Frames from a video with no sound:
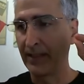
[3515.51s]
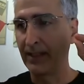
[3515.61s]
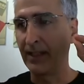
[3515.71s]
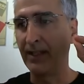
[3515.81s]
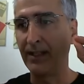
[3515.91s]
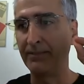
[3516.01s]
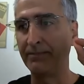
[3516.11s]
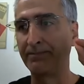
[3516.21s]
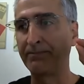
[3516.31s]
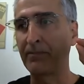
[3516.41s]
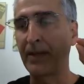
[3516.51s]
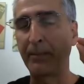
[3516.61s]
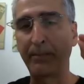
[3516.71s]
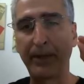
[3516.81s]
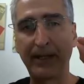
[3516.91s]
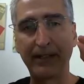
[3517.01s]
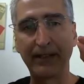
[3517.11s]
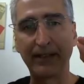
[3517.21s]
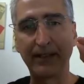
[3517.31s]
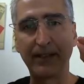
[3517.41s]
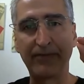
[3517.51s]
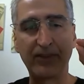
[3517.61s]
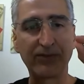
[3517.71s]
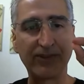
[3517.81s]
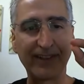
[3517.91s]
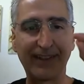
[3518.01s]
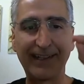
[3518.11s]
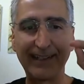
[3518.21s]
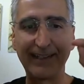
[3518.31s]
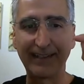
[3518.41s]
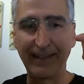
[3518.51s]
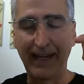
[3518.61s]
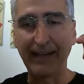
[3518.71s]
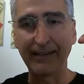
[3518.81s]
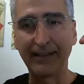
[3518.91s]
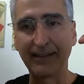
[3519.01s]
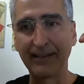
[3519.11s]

But if you're relying on that,